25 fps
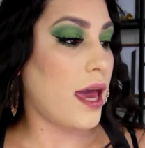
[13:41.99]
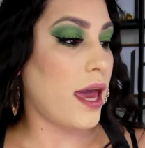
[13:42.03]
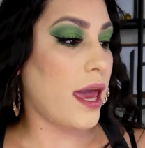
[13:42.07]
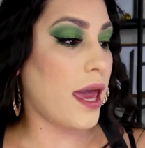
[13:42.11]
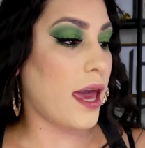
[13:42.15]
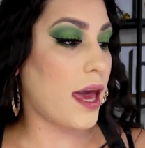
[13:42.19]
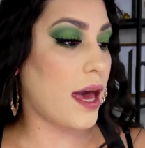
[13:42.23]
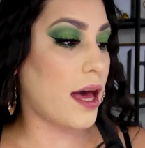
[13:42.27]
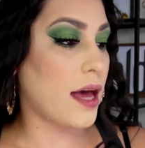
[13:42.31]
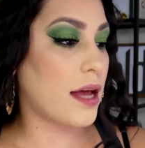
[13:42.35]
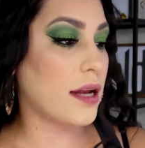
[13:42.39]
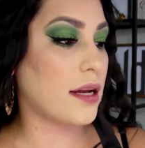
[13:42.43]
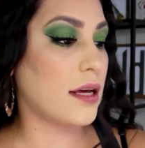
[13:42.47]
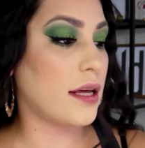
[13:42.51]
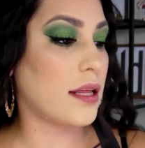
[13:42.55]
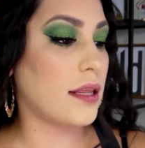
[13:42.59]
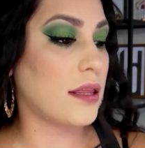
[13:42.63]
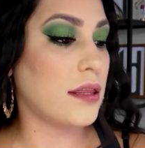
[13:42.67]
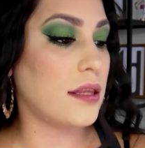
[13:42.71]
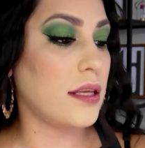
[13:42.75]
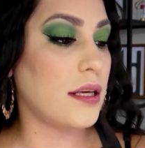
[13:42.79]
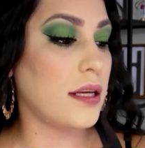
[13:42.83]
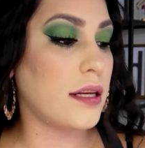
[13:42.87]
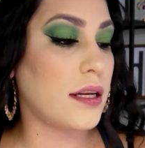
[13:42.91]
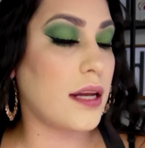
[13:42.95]

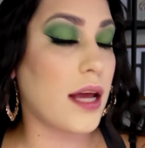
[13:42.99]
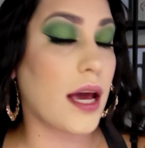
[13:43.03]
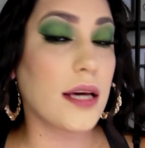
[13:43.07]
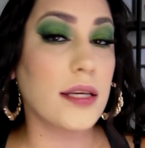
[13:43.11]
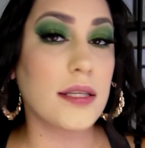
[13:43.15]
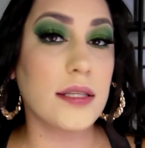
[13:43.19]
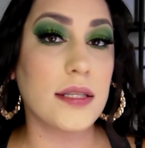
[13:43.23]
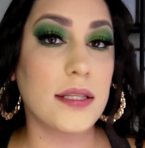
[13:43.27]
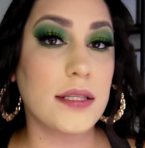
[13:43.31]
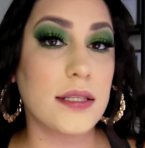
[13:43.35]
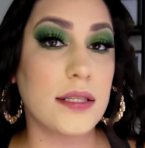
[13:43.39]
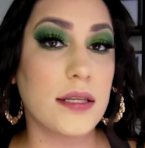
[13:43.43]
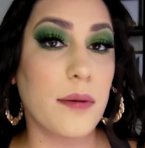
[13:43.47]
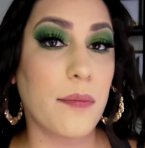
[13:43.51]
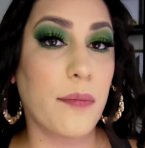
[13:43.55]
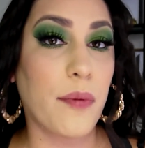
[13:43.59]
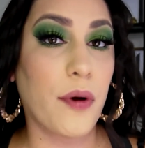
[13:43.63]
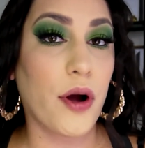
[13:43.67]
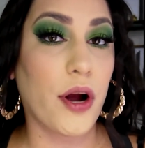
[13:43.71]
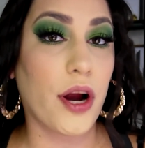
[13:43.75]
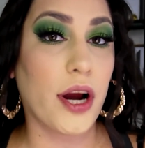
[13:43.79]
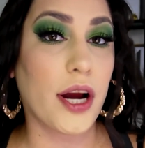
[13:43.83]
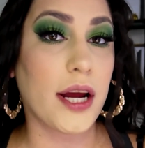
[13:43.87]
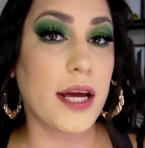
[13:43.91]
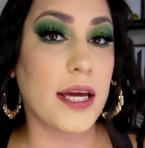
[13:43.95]
and the next
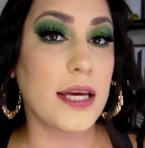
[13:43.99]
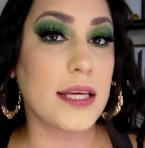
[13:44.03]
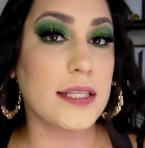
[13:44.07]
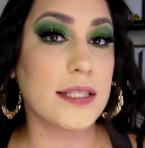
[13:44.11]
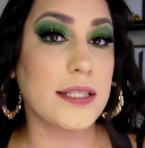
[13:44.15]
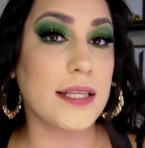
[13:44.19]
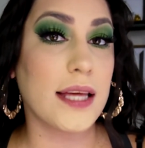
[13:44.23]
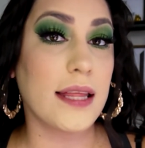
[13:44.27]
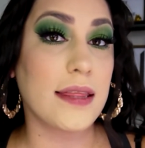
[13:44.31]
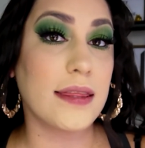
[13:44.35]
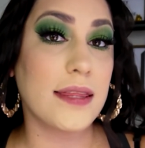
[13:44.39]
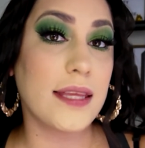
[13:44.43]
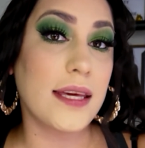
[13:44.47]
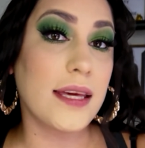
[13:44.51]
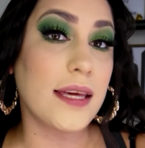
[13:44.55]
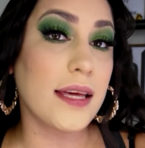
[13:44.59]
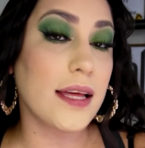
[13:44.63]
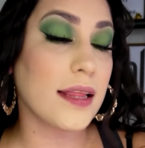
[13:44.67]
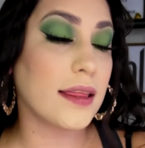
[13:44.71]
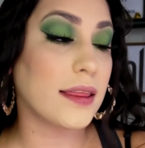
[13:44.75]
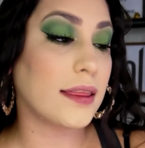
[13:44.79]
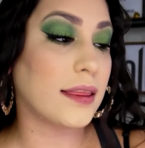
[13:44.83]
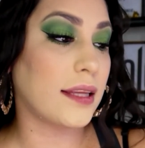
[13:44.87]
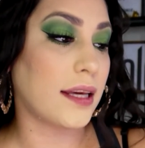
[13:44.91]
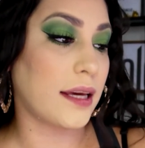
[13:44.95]
part is the
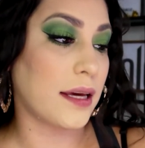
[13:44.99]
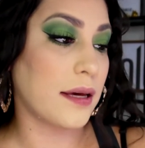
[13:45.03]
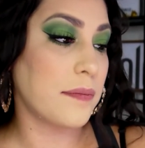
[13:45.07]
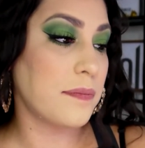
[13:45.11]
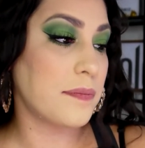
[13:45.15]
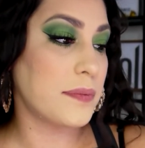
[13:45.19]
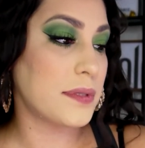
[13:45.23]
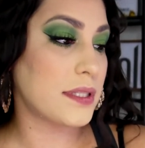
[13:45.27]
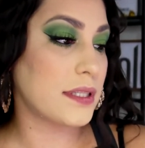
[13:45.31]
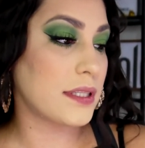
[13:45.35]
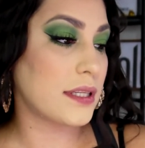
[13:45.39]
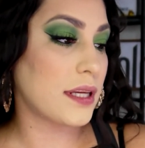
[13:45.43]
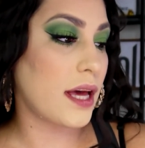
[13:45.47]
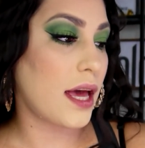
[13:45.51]
lips,